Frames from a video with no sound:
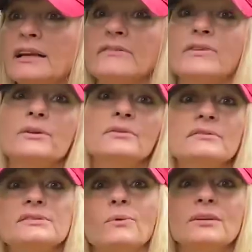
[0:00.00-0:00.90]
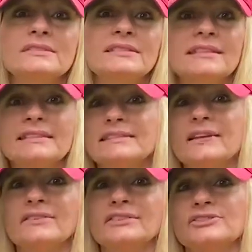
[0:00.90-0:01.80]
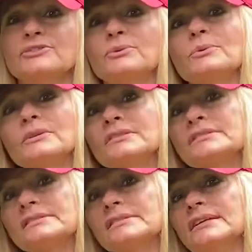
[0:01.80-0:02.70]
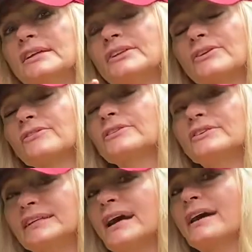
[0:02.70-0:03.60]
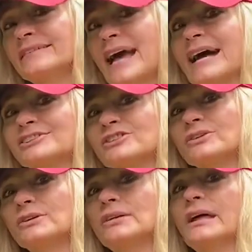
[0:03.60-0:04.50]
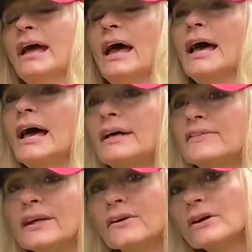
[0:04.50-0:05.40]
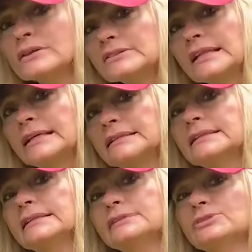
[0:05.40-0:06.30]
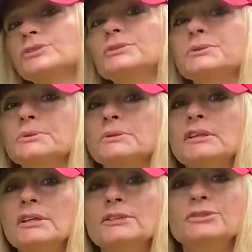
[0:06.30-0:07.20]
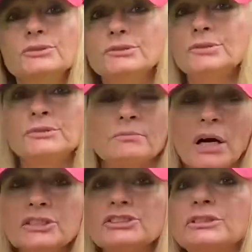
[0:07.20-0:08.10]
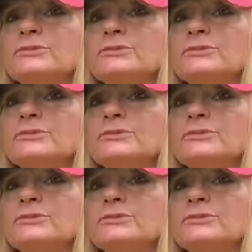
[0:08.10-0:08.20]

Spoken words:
of those ones that they sell at the stores, they're really not natural, and they are unlikely to do too much. You